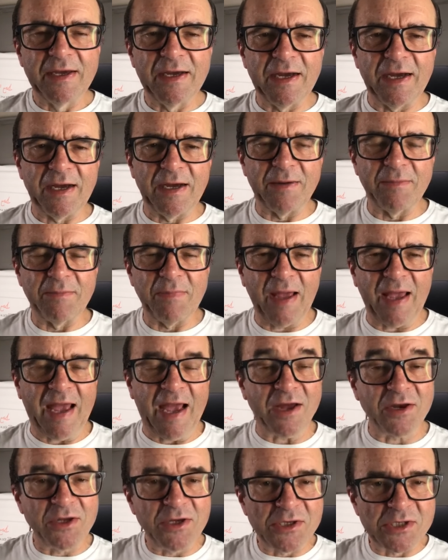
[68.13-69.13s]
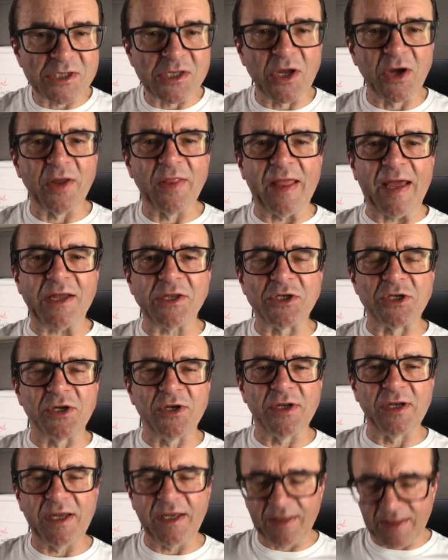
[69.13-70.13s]
How do you start that
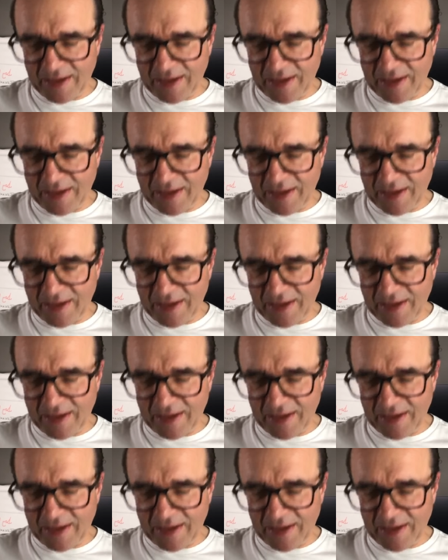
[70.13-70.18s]
journey?